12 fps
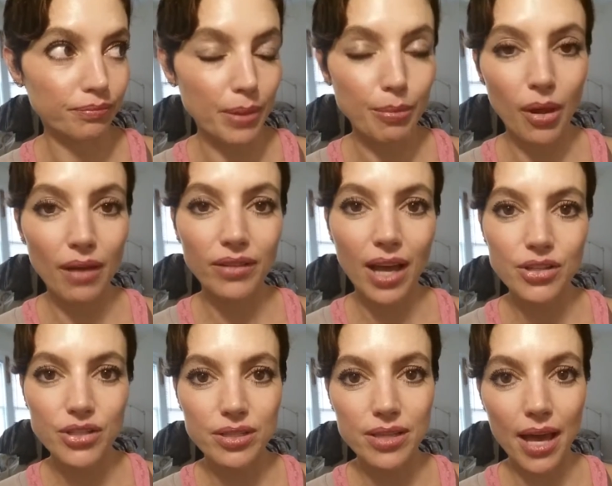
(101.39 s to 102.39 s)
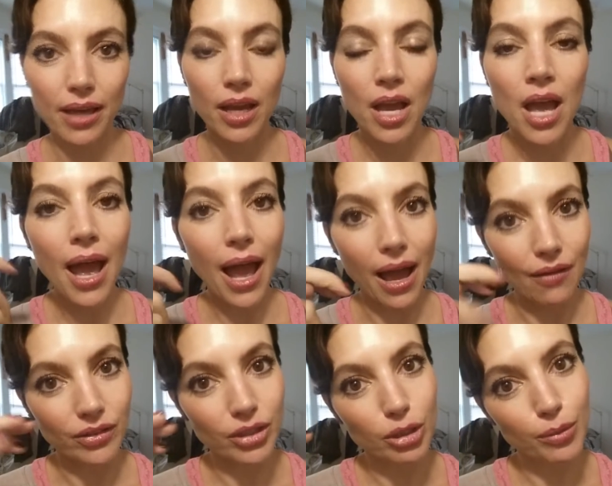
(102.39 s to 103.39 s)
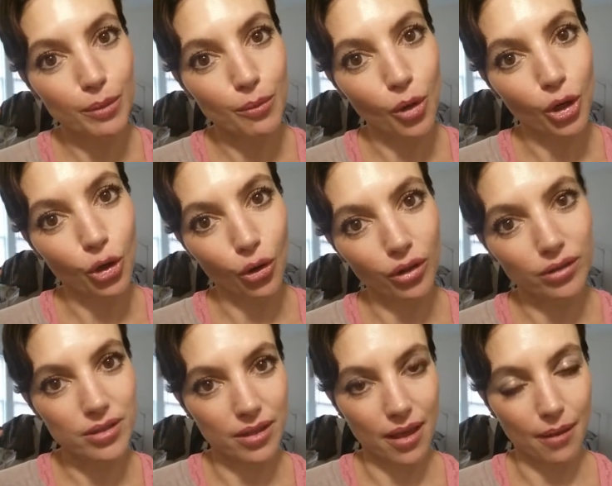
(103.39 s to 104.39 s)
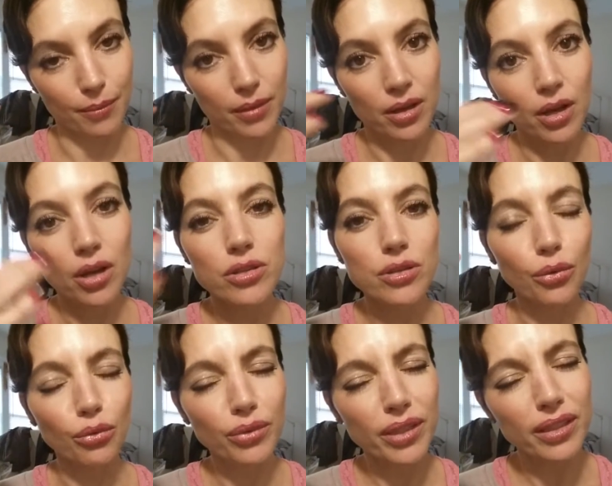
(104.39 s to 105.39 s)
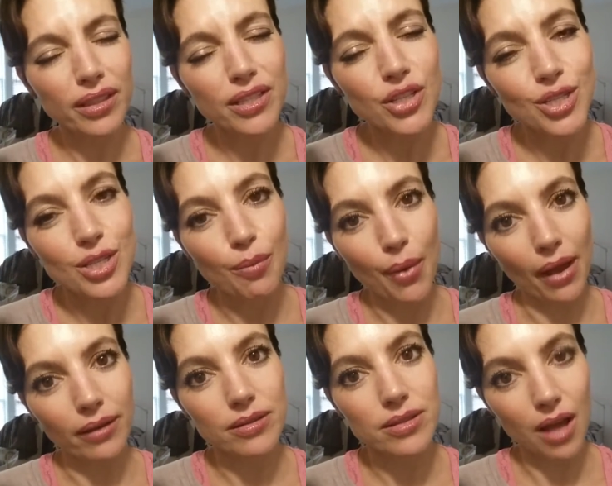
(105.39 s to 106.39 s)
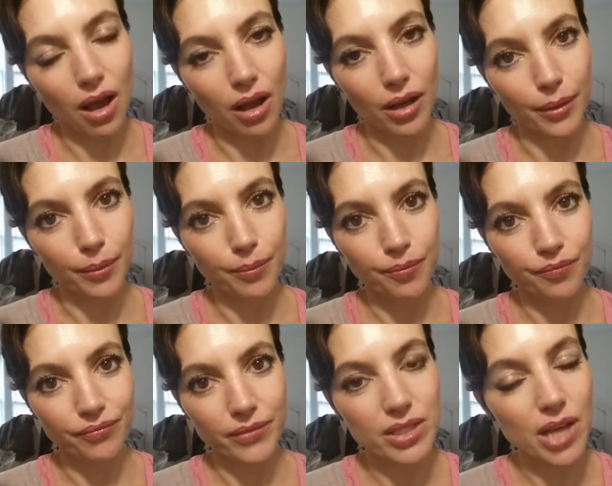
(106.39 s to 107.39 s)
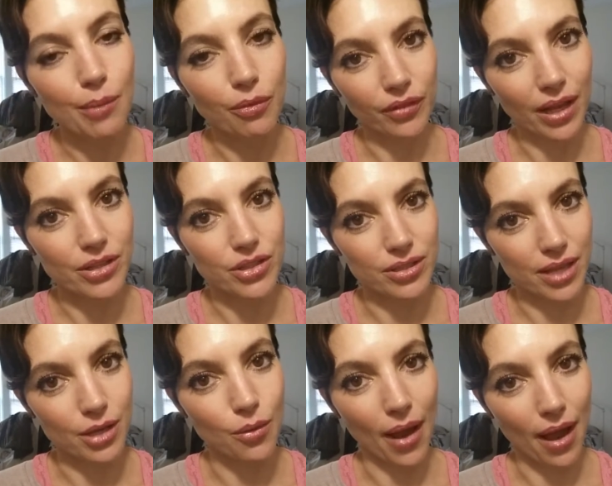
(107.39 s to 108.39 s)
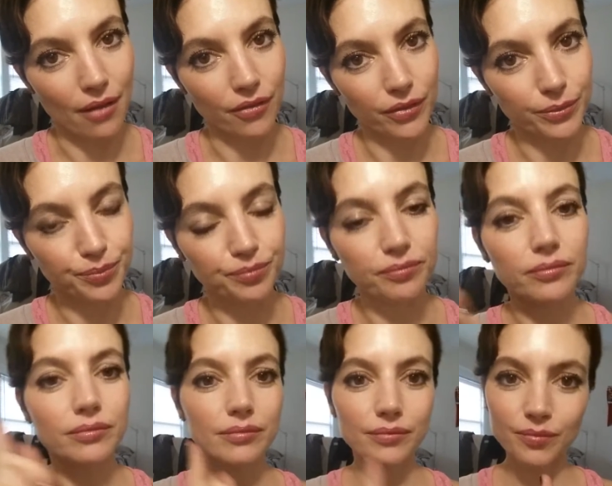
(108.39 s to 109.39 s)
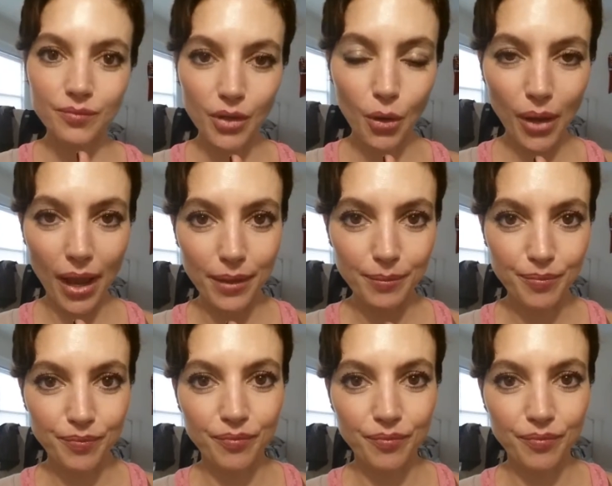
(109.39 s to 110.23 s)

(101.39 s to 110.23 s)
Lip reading: people have lashes that have a little bit more curl to them. So it really just depends on the type of lashes that you have. Okay.